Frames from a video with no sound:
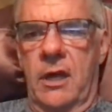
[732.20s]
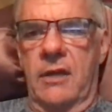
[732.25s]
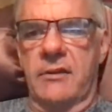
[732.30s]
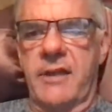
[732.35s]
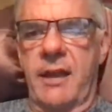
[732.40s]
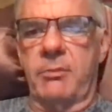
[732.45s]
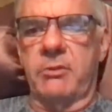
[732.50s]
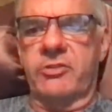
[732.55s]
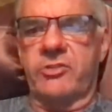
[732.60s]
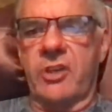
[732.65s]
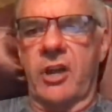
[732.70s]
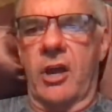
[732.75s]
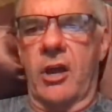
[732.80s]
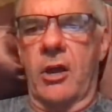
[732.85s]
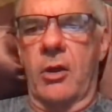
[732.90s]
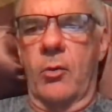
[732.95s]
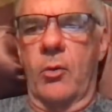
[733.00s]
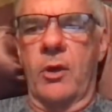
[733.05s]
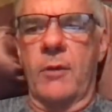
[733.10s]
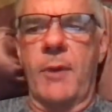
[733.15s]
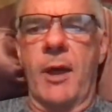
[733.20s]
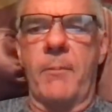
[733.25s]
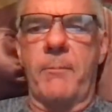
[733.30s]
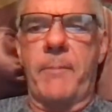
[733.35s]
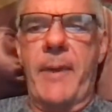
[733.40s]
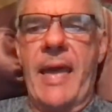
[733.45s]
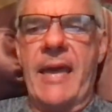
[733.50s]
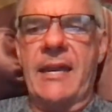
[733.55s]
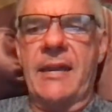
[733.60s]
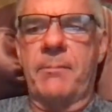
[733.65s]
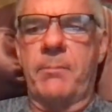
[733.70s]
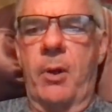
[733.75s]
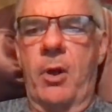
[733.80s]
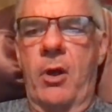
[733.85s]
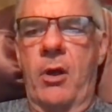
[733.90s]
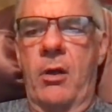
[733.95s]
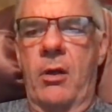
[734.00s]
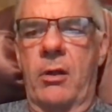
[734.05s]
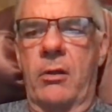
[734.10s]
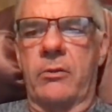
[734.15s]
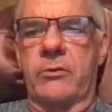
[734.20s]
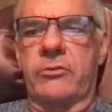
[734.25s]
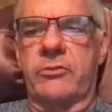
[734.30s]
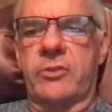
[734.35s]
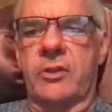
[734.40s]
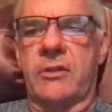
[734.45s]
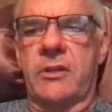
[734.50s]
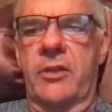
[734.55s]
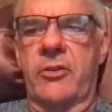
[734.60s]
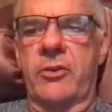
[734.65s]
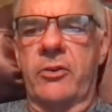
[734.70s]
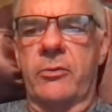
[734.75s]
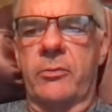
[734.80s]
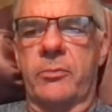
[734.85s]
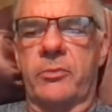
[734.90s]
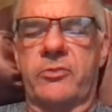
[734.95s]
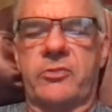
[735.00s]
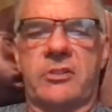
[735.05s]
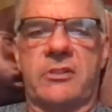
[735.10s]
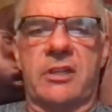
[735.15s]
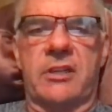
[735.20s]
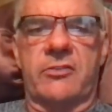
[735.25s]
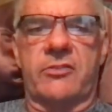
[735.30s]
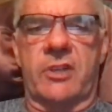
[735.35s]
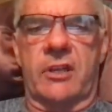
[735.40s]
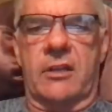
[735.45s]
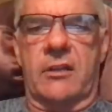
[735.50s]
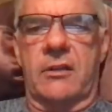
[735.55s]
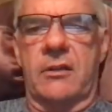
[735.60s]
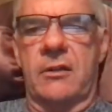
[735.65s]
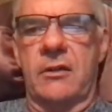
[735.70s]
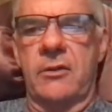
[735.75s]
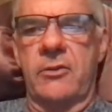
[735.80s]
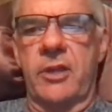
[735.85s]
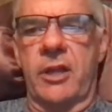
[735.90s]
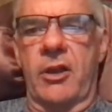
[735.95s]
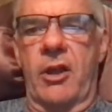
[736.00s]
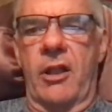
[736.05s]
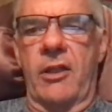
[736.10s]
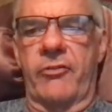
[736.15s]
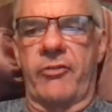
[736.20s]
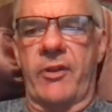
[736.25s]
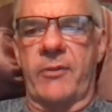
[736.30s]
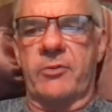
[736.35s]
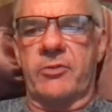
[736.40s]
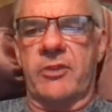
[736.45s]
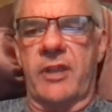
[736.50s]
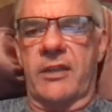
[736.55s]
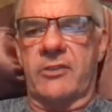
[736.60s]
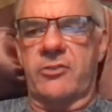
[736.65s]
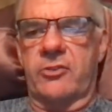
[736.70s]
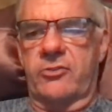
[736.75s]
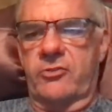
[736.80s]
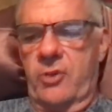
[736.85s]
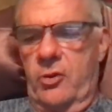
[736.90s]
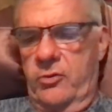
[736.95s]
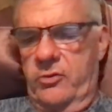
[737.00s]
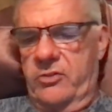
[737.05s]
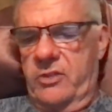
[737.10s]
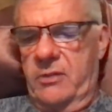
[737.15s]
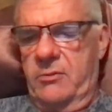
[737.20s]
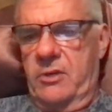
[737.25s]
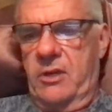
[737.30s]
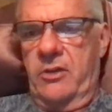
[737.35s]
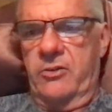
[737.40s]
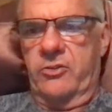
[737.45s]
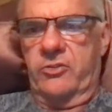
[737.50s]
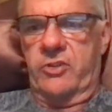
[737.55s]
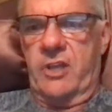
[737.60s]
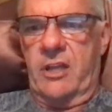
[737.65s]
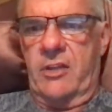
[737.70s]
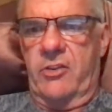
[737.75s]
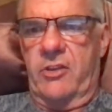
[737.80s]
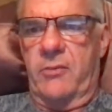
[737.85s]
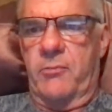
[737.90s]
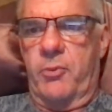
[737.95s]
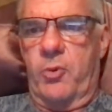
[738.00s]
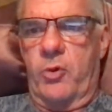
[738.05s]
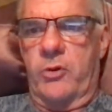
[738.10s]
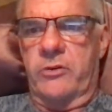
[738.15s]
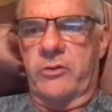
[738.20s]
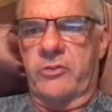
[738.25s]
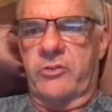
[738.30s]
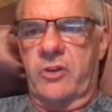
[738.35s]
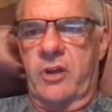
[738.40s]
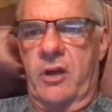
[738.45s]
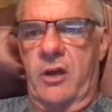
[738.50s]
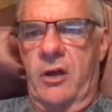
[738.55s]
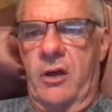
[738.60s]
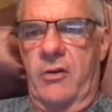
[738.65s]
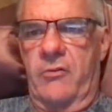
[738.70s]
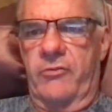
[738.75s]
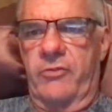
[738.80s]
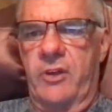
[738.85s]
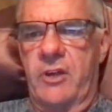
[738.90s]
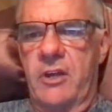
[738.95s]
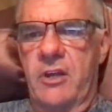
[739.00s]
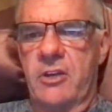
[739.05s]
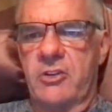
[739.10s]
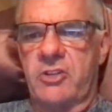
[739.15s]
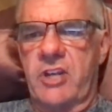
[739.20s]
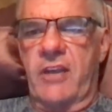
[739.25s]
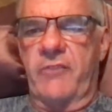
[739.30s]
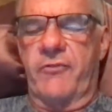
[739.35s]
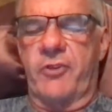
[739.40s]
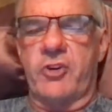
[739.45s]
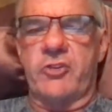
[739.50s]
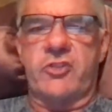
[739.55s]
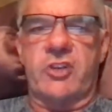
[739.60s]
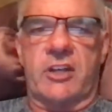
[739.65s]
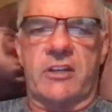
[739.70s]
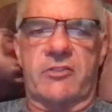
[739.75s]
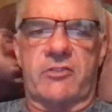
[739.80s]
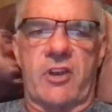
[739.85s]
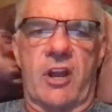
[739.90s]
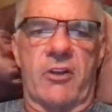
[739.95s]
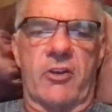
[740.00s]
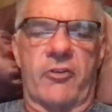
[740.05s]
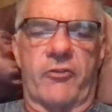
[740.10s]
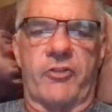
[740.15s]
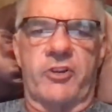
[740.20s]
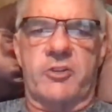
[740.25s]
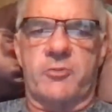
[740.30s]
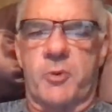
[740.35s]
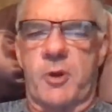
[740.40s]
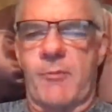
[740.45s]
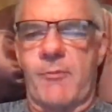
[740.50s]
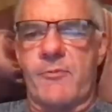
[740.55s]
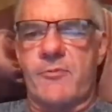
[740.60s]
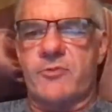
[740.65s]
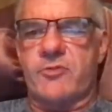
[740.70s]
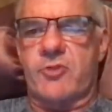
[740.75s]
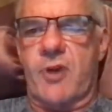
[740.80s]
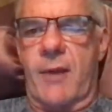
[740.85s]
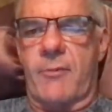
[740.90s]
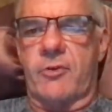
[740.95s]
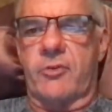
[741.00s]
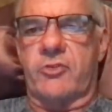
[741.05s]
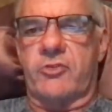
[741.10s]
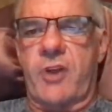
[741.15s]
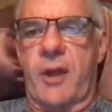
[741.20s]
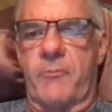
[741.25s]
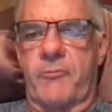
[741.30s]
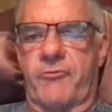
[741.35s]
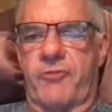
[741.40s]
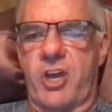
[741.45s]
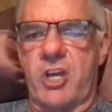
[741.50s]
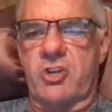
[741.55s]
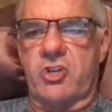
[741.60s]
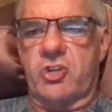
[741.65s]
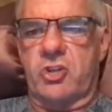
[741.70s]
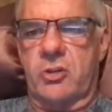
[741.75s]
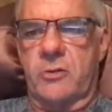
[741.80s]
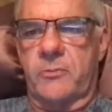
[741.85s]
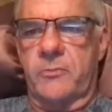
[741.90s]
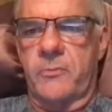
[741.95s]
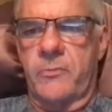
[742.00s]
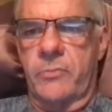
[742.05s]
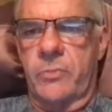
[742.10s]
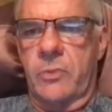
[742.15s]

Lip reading: Double Star, what about batted balls? Another statistic that Hall of Fame selectors don't seem to understand the importance of. Jay Bursick is an Uncle Fish premium subscriber. Sup, Fish?